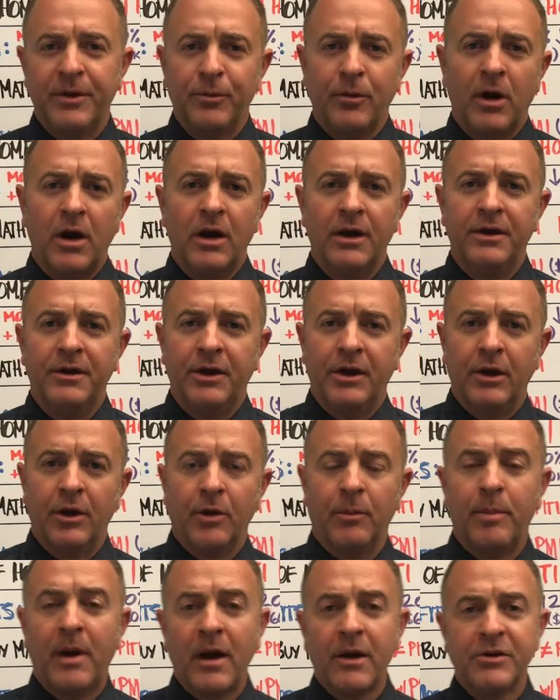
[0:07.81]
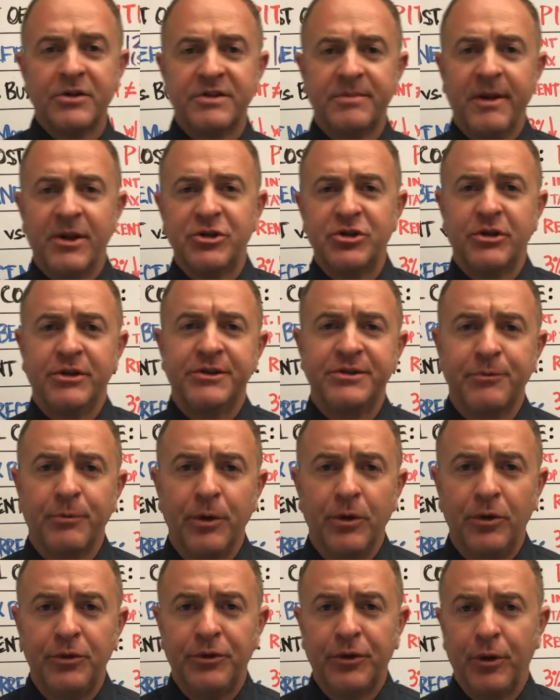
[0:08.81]
Ryan here, buyer specialist and
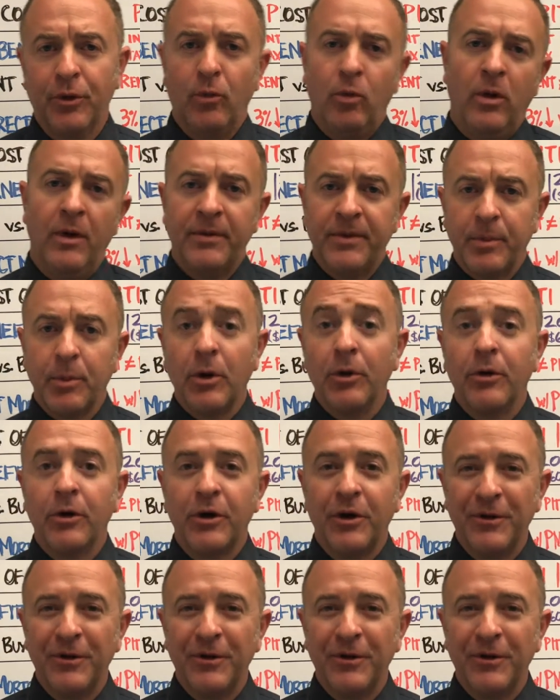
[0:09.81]
realtor with the Broker